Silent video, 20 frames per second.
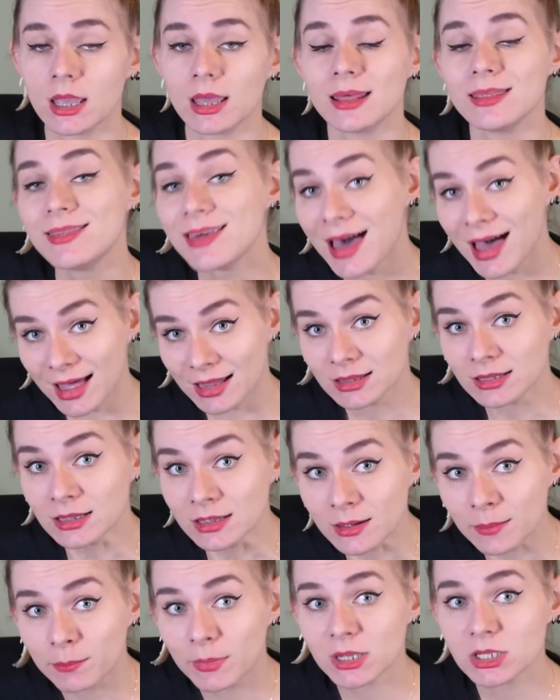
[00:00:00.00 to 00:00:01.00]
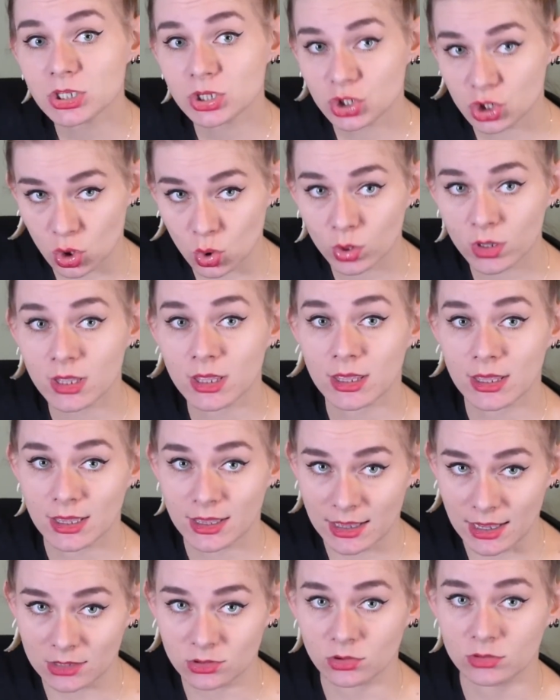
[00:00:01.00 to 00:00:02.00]
than by stroking a
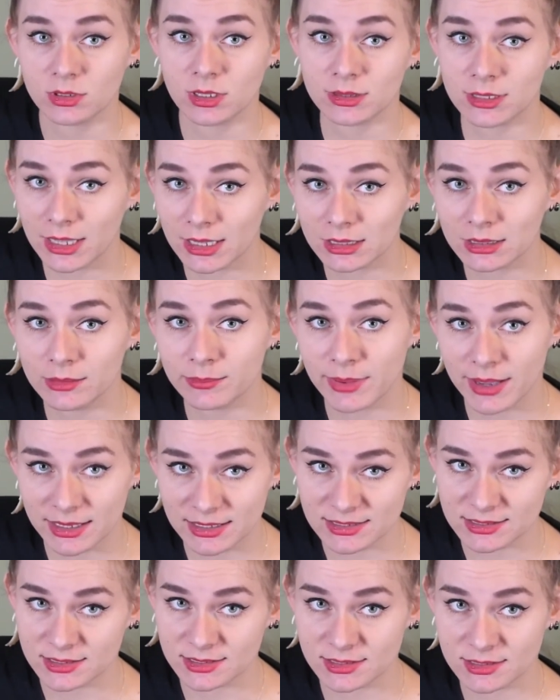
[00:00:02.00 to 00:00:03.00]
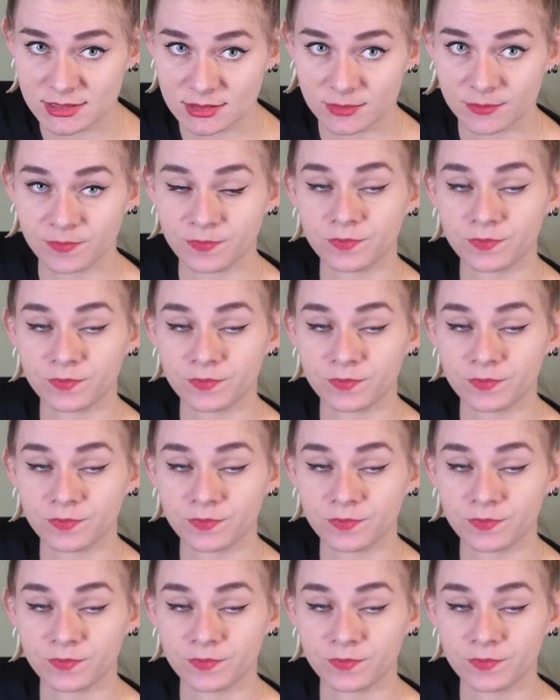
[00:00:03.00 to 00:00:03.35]
cat on a daily basis.